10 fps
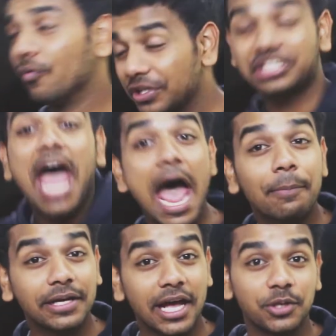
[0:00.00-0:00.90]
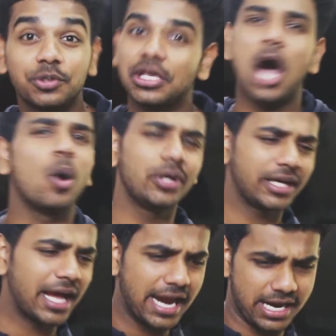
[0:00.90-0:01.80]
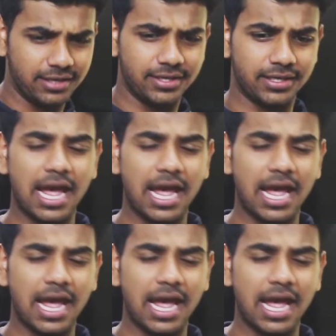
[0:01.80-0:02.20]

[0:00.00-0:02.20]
which app did I use, how did I edit it?